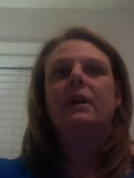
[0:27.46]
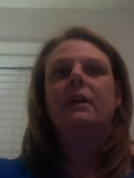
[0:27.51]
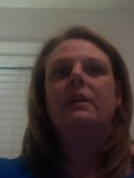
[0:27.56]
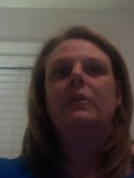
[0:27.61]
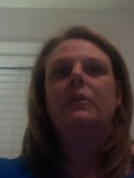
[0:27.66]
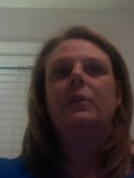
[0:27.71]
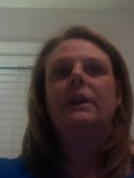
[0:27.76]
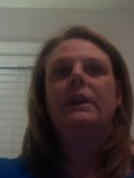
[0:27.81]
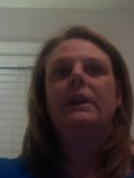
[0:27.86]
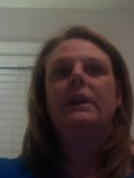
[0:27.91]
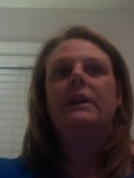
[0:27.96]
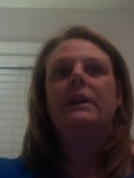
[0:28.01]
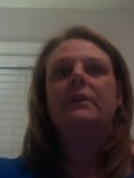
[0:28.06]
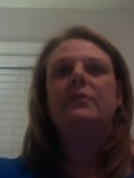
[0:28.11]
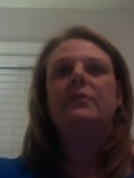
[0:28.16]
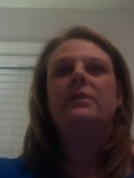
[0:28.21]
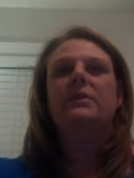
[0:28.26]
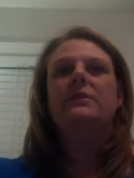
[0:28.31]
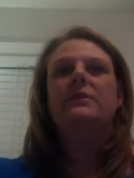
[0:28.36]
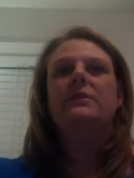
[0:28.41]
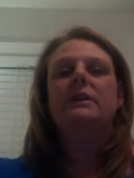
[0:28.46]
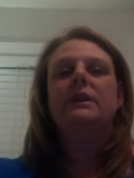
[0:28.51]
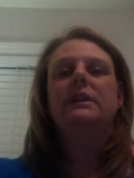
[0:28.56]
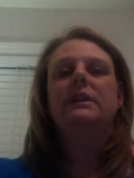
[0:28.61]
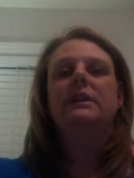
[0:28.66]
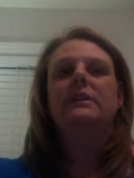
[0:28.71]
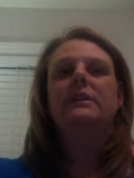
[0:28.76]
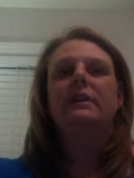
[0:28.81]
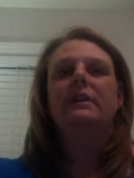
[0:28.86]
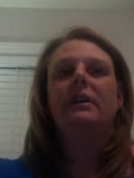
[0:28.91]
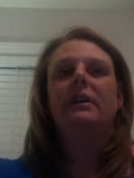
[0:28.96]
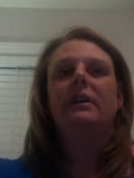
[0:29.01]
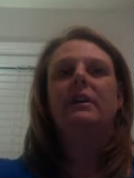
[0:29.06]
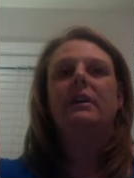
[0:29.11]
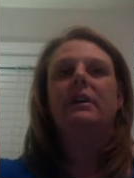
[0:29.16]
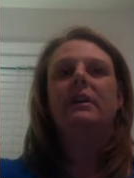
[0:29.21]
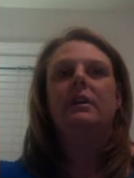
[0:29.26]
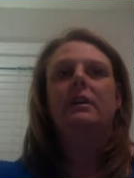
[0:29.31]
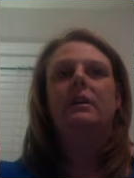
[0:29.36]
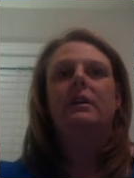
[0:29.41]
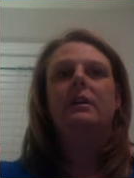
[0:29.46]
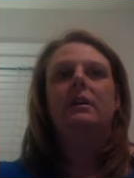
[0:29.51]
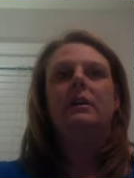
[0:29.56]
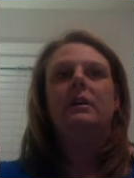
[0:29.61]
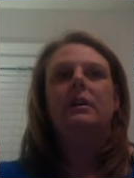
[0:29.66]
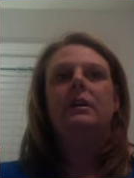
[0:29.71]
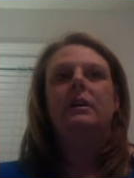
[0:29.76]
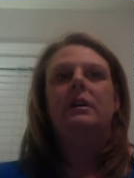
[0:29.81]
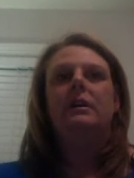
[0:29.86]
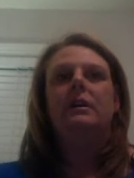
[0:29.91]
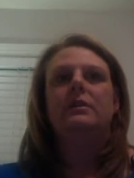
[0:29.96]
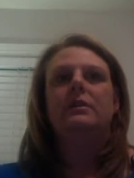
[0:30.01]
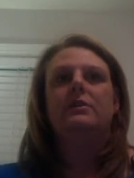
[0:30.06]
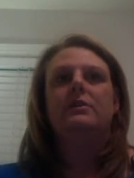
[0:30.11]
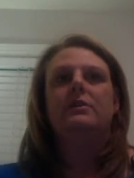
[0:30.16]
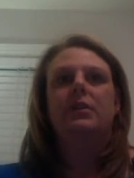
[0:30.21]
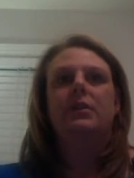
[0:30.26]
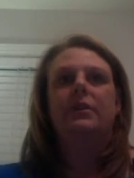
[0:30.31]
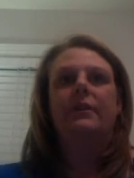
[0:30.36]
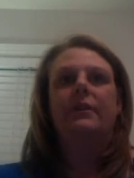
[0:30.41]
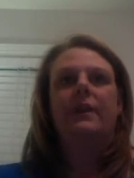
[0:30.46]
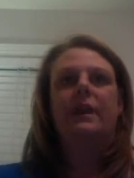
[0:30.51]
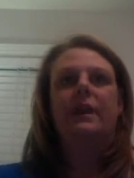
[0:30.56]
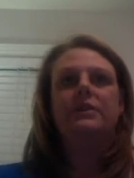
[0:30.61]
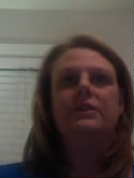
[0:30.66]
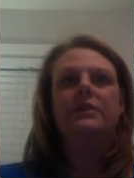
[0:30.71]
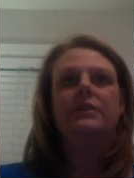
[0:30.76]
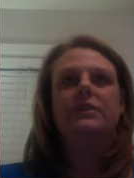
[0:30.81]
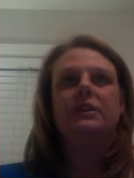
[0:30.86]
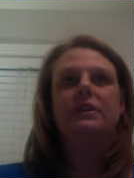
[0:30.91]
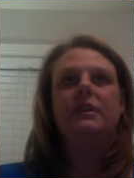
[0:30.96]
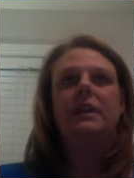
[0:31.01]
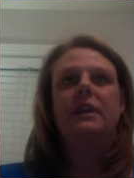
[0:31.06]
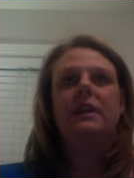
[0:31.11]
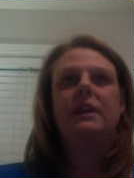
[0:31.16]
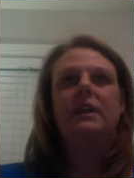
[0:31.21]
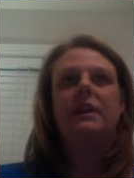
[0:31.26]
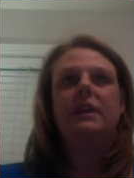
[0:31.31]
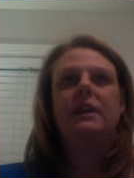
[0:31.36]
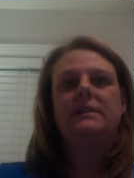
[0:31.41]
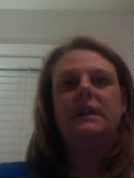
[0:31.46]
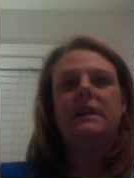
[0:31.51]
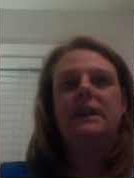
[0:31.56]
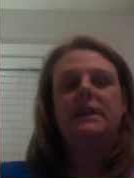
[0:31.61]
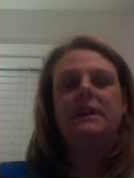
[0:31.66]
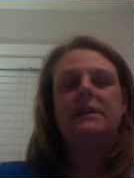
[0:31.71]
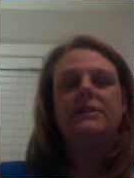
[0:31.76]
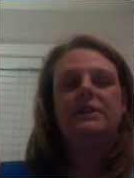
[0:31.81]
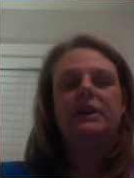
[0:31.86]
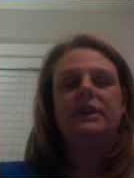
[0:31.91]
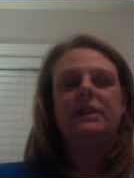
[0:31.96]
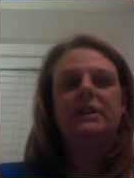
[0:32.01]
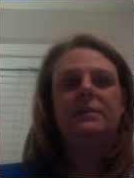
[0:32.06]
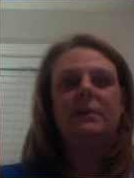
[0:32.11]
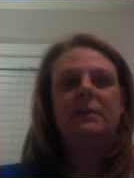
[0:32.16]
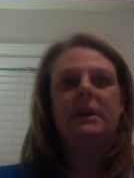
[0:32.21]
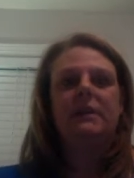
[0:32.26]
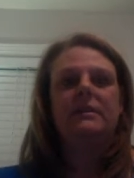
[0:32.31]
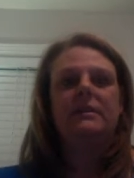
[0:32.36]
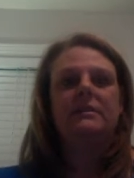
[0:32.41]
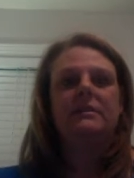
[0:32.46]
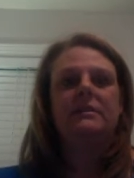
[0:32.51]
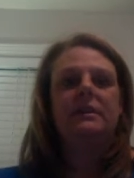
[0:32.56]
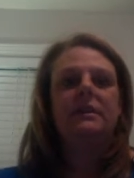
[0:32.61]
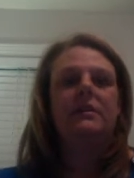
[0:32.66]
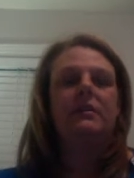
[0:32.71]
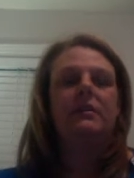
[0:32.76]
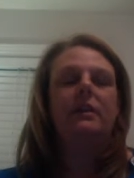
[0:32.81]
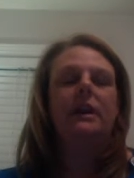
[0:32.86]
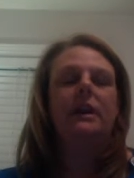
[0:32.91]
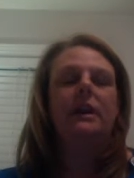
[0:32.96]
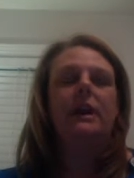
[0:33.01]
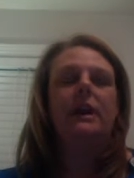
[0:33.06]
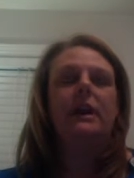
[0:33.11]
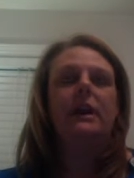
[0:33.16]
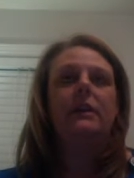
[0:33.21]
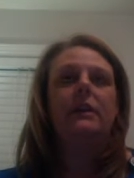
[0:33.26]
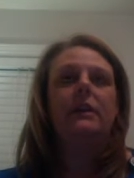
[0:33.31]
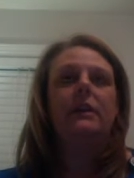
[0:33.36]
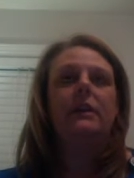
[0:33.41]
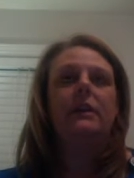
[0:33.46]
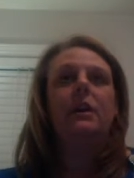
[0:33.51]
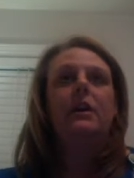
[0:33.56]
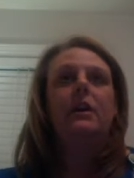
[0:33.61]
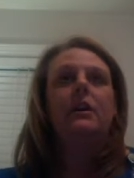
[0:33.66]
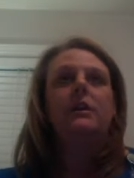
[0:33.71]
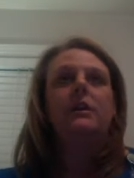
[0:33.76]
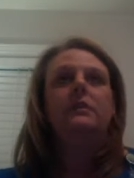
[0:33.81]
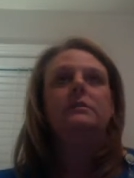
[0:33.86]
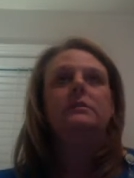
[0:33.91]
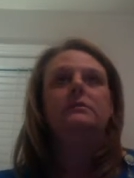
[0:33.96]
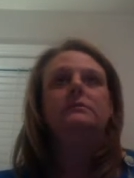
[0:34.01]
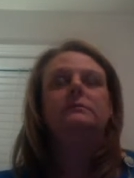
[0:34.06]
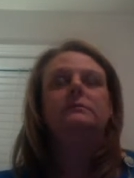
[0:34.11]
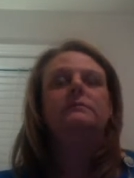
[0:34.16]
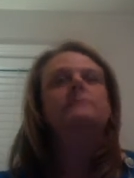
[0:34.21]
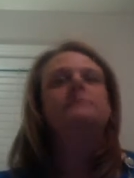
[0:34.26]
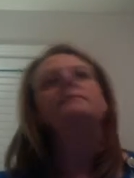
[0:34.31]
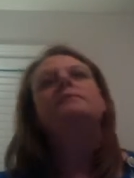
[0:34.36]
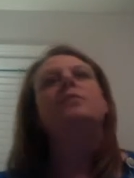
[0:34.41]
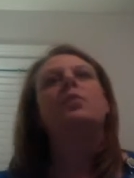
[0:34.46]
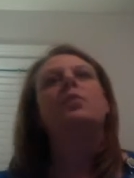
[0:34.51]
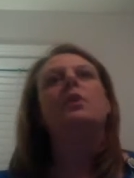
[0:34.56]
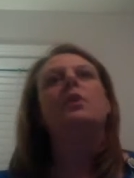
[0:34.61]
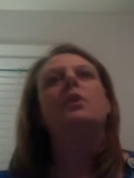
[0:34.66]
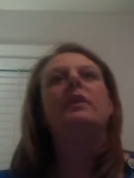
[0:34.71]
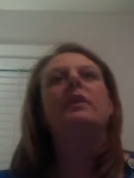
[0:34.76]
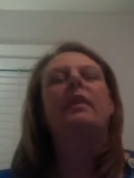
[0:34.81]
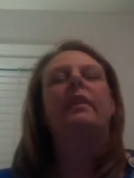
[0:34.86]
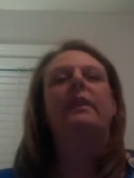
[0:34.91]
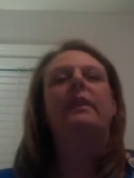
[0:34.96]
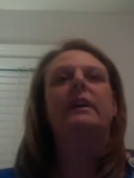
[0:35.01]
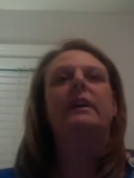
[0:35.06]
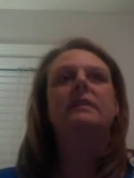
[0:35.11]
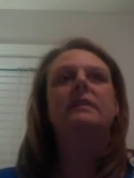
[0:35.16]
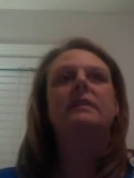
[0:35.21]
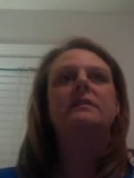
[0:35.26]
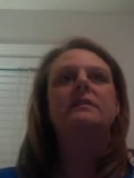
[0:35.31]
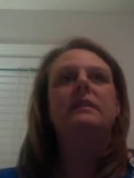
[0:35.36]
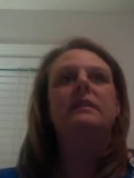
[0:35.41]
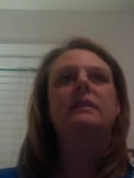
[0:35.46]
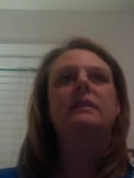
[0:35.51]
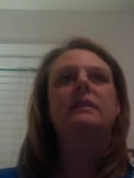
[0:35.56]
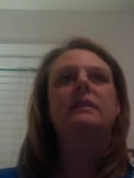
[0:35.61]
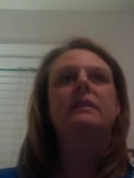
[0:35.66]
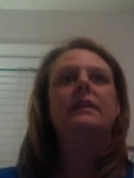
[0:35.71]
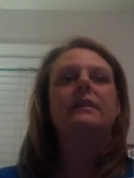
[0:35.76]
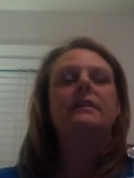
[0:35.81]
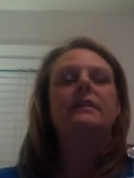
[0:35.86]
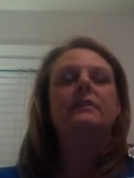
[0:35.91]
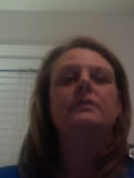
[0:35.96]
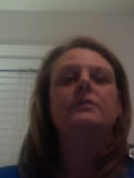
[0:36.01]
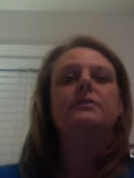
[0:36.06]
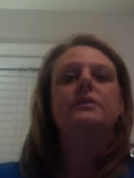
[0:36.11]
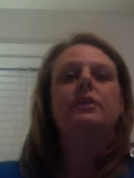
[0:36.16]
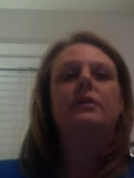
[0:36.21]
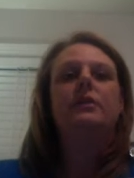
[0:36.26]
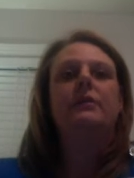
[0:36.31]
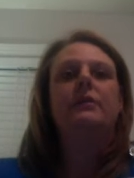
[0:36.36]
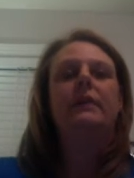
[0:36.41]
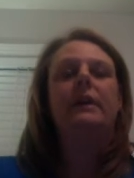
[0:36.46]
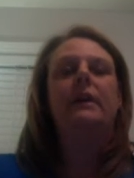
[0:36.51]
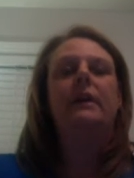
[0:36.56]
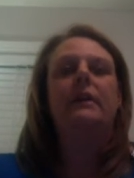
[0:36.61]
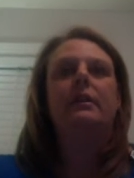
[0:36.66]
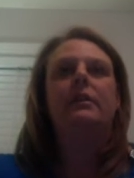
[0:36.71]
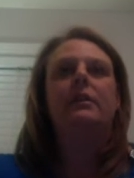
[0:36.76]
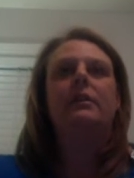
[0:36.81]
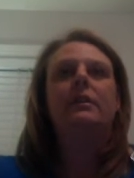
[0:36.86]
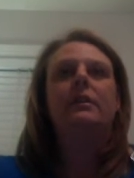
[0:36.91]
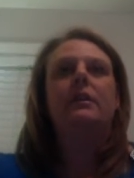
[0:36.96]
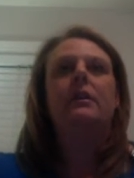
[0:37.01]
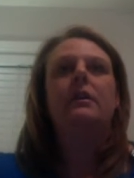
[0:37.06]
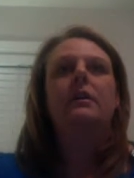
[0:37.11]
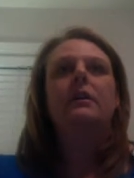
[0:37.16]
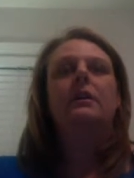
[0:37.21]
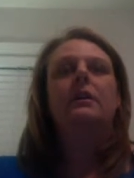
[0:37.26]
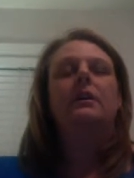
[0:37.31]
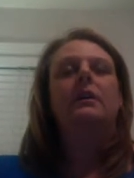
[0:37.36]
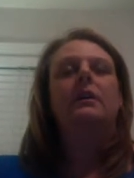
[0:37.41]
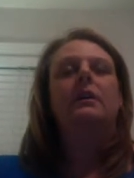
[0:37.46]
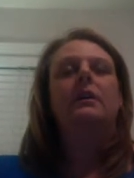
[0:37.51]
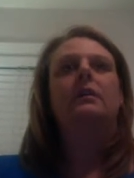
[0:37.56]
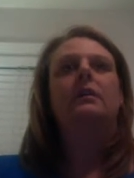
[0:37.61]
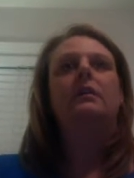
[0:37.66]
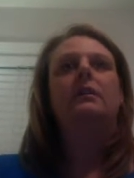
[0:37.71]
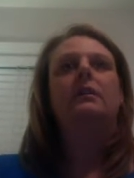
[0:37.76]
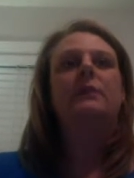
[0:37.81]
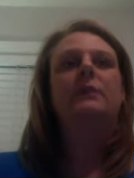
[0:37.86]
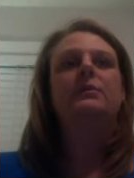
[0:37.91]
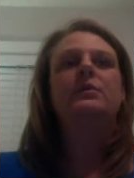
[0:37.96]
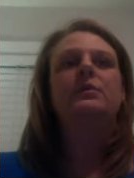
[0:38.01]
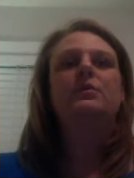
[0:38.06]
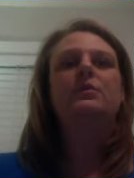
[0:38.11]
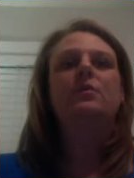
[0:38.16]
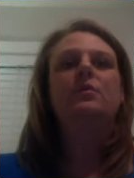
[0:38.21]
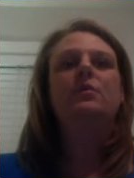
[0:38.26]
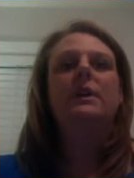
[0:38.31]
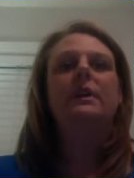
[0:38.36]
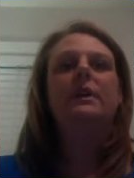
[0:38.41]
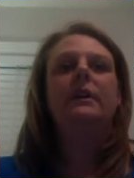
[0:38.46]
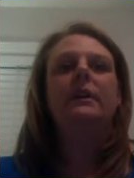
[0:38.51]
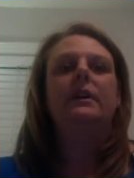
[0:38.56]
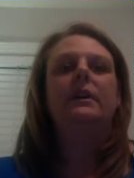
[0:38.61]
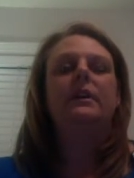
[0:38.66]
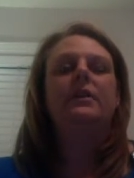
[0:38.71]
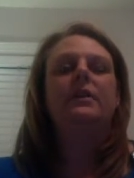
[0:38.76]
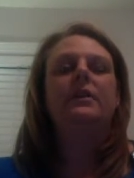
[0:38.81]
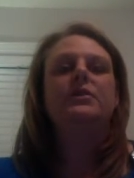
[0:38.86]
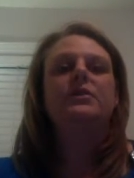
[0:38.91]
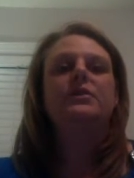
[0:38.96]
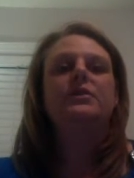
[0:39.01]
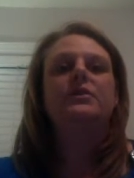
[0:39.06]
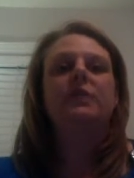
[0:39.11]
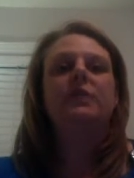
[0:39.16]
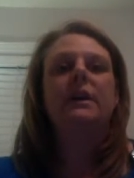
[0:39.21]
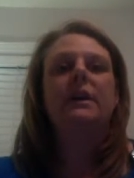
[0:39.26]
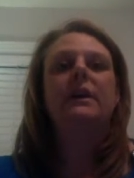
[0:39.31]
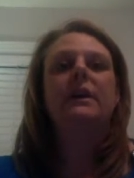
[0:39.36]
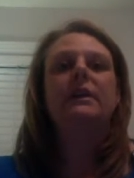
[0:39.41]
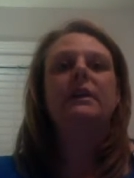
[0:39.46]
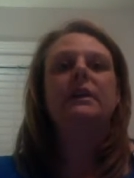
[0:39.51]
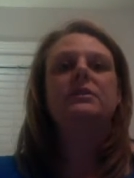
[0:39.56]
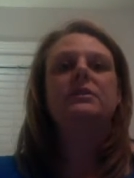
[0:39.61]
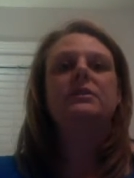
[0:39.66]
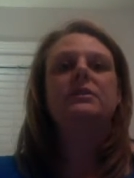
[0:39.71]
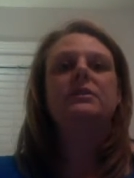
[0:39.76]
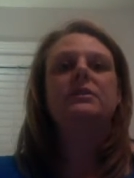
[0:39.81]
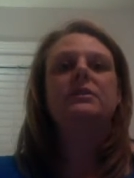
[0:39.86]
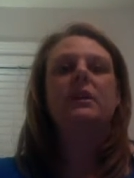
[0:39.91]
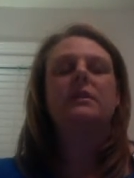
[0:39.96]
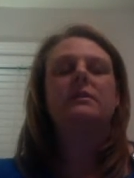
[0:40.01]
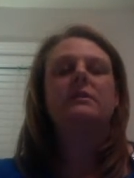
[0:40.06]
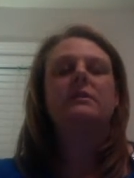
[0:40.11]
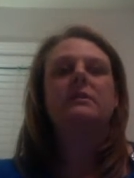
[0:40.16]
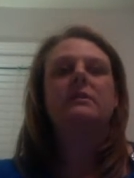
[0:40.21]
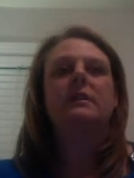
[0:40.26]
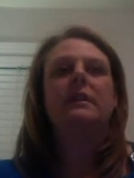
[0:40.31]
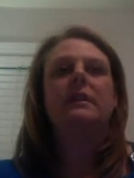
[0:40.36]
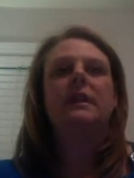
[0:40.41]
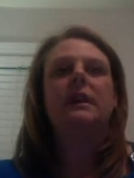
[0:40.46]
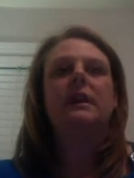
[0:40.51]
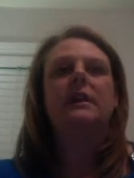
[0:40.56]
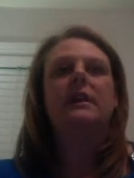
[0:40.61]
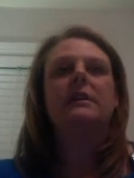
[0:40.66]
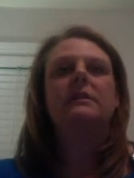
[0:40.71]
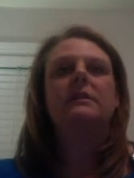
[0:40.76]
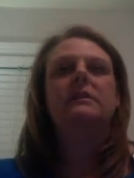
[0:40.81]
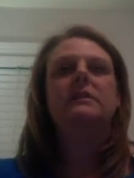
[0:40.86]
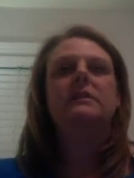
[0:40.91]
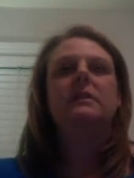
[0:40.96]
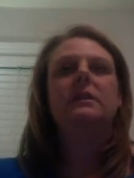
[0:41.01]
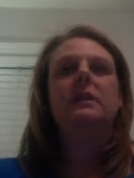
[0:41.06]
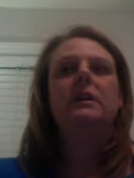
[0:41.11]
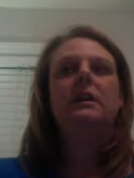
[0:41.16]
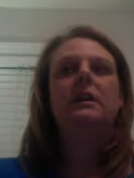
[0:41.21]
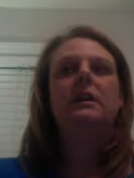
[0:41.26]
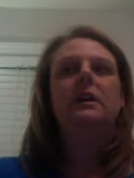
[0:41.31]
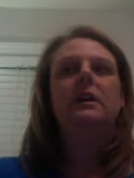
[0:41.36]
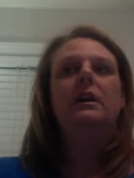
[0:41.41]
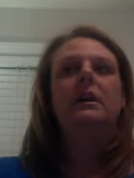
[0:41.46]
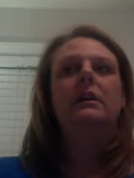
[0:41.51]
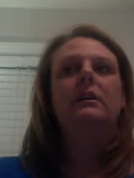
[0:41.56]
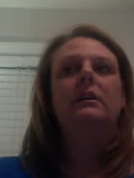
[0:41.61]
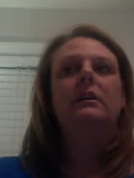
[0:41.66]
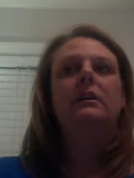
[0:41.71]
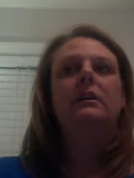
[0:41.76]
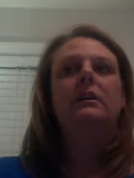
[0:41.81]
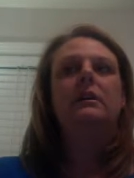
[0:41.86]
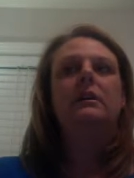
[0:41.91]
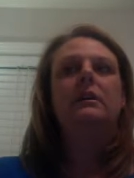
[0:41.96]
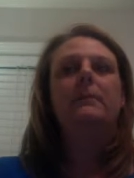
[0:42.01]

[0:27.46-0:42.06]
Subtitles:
We did receive our certification as a chest pain center, and one of the things that the surveyor that was with us stressed was that um,